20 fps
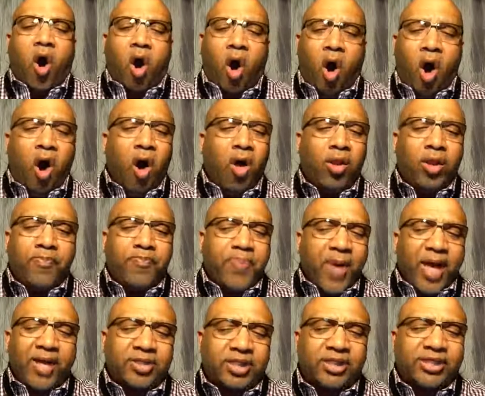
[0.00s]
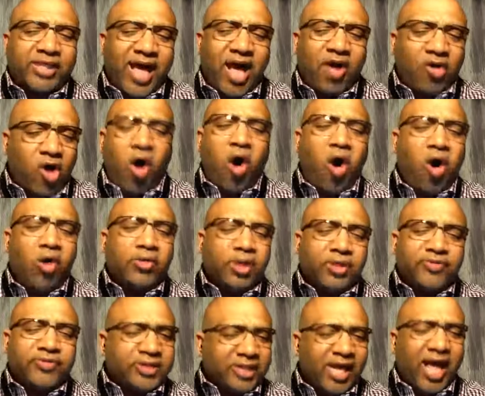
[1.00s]
All about sal- all
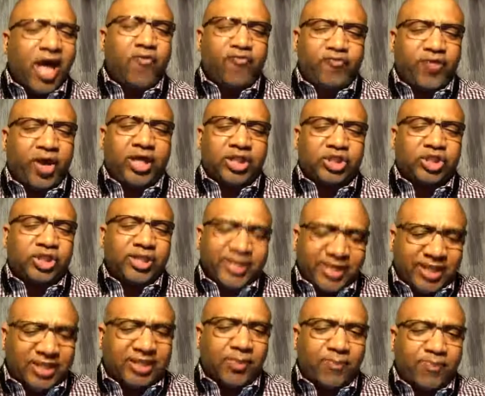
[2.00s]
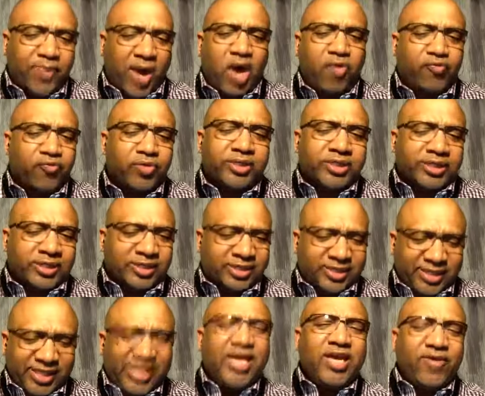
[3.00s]
of salvation is about
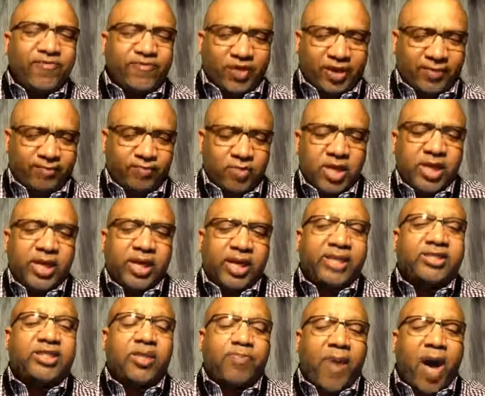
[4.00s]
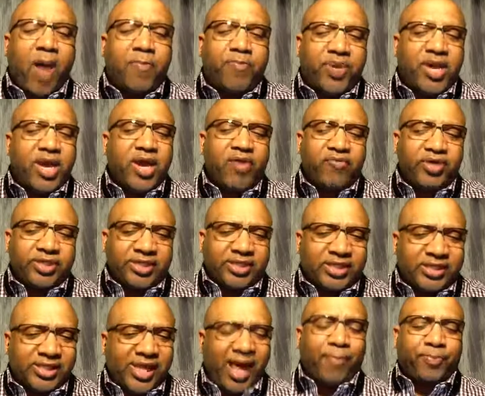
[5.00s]
receiving. It's about being
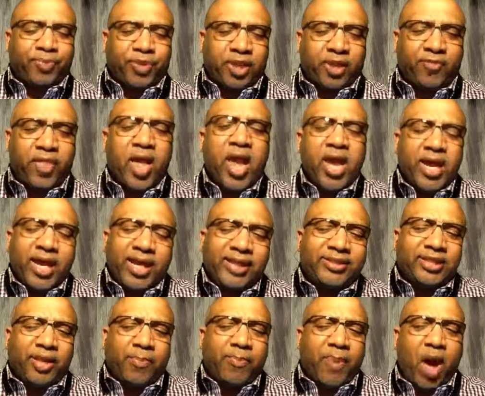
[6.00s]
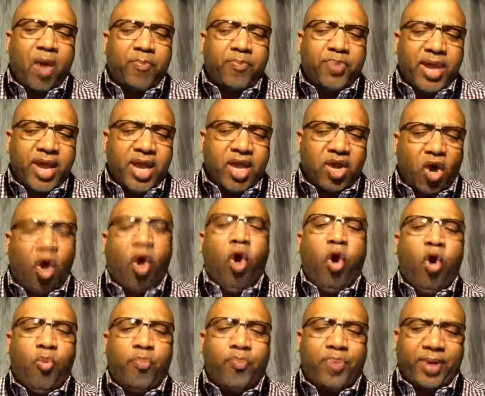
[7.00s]
receptive. It's about being
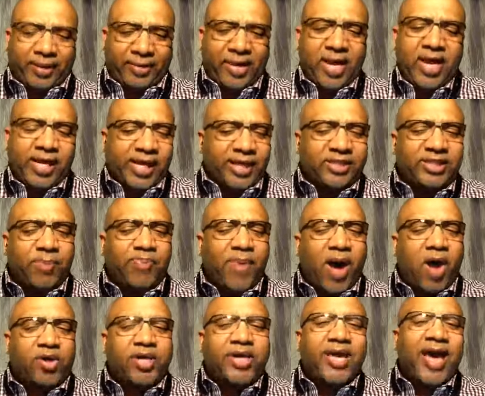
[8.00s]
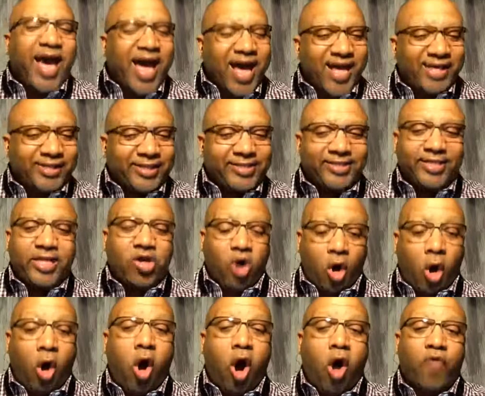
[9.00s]
open. It's about casting
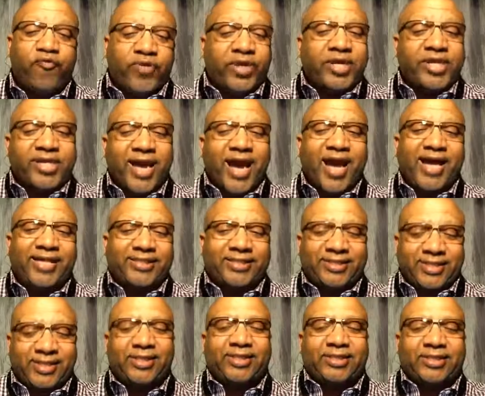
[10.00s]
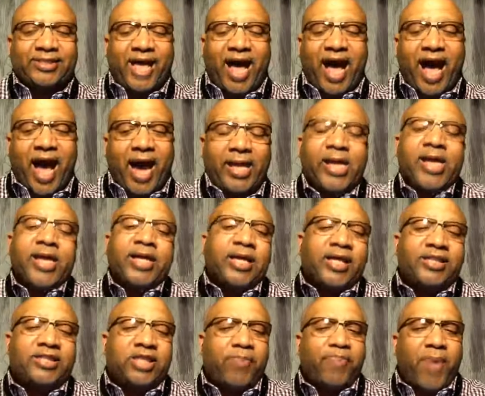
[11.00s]
off and casting aside.
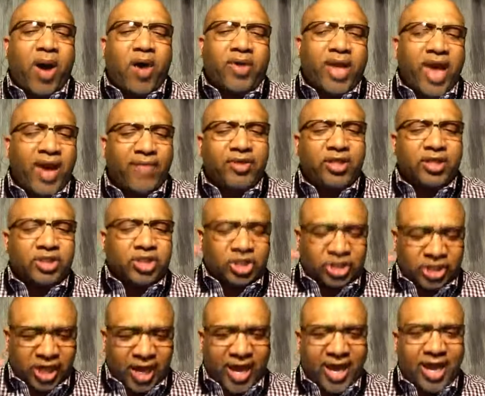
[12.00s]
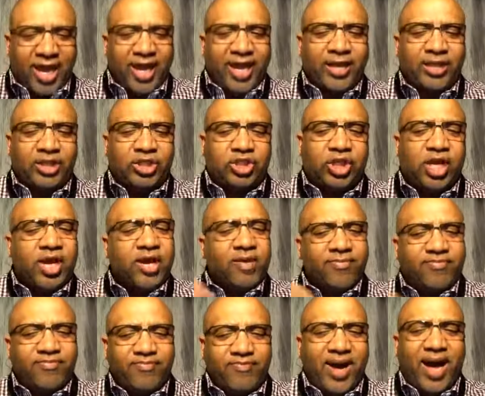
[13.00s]
It's about having a change
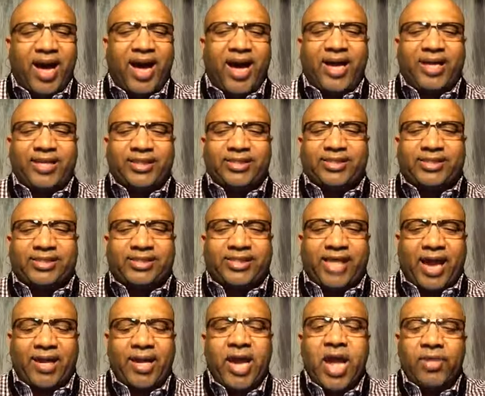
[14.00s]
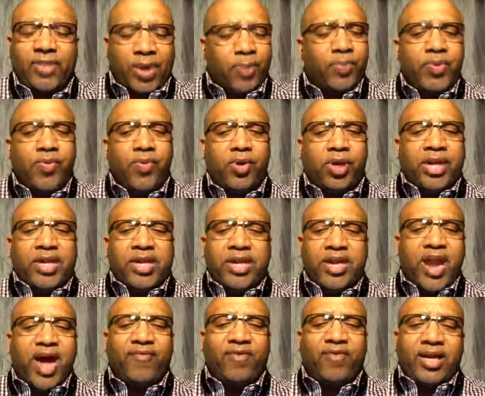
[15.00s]
mindset that we will
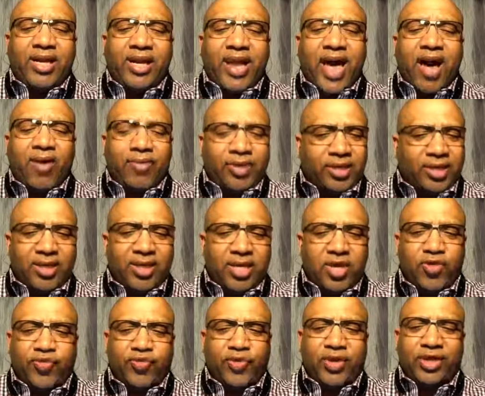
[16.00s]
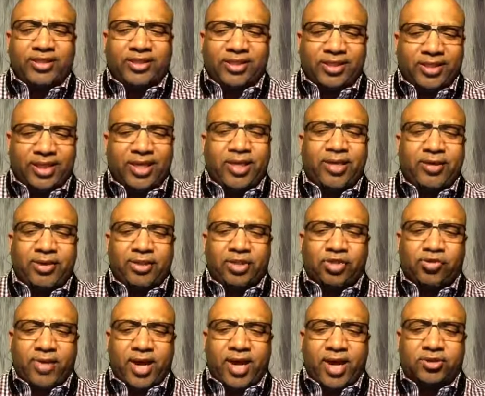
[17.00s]
never allow anything to enter
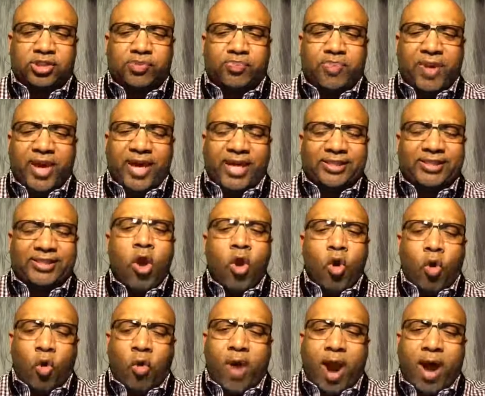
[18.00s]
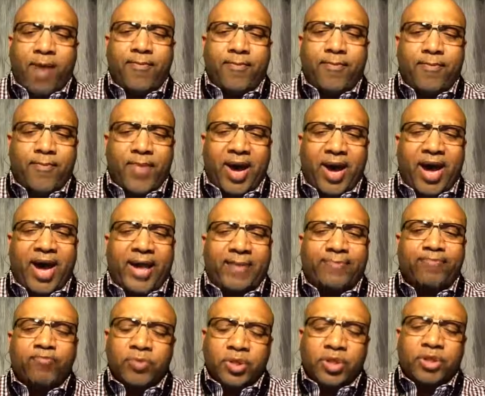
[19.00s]
into our space or our
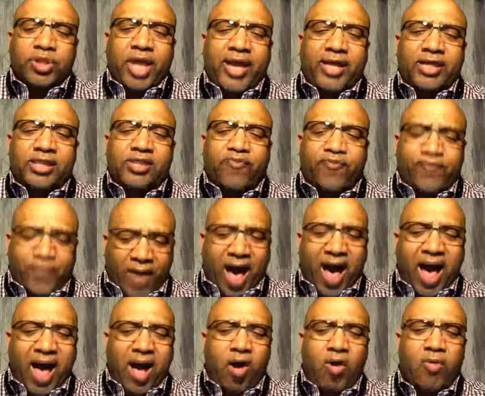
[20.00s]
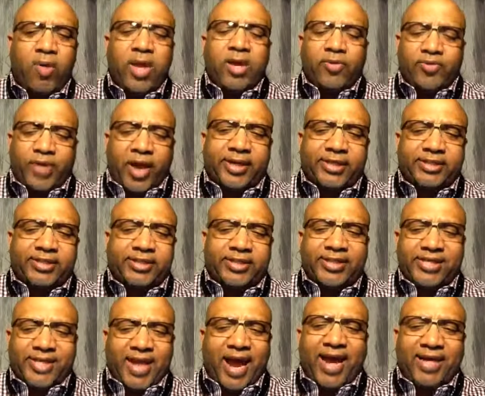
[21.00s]
mind that is vile, that is
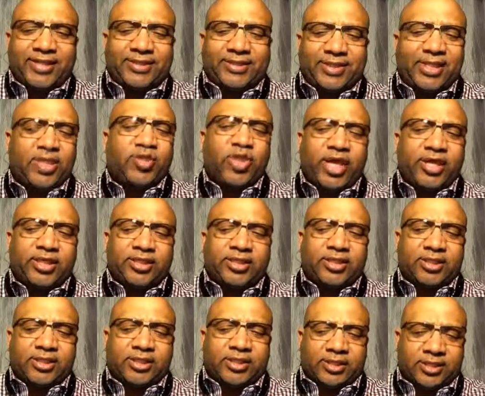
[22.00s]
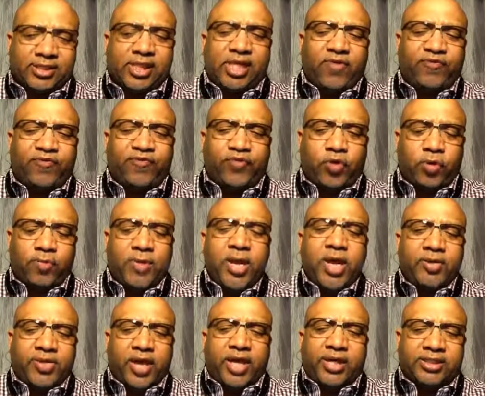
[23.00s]
nasty, that is deceitful,
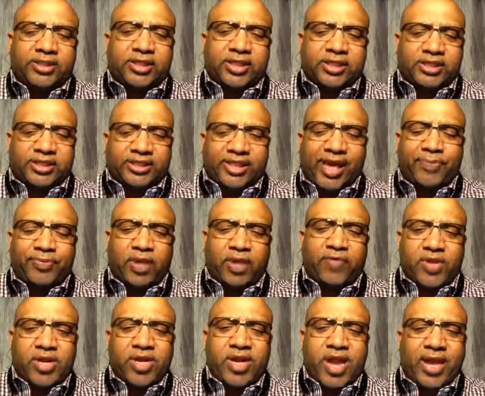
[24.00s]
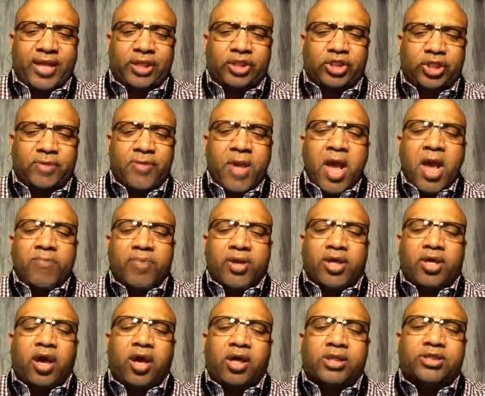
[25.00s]
that is deceptive in nature,
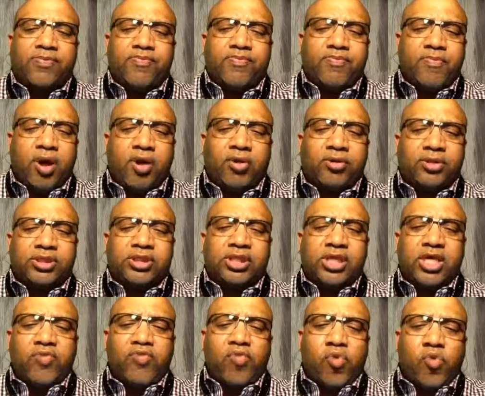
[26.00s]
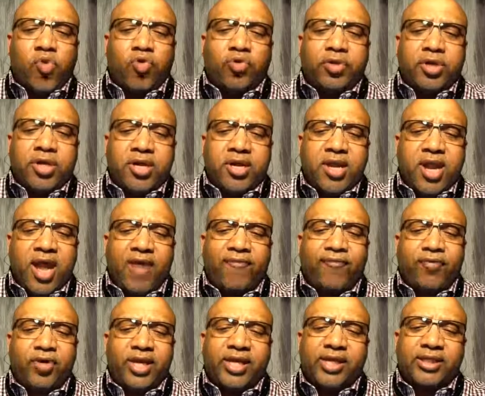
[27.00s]
because mercy will
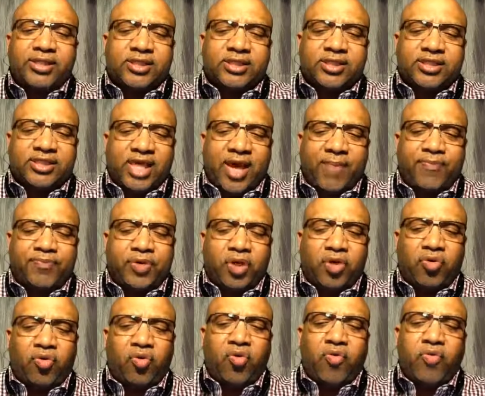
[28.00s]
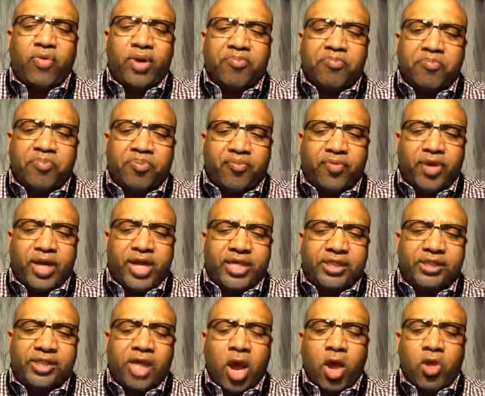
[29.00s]
never accept it or
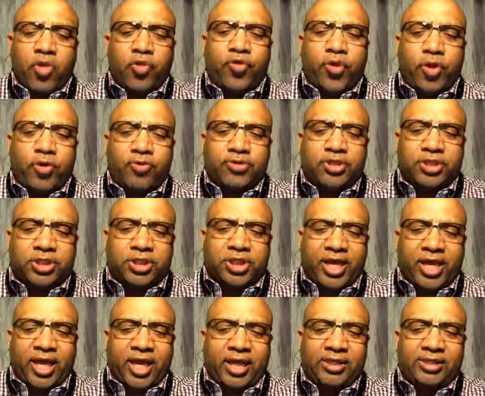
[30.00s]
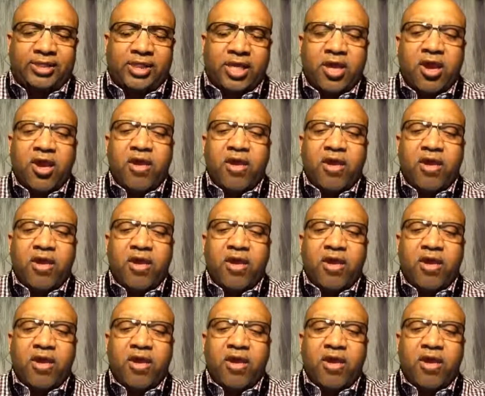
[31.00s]
embrace those things.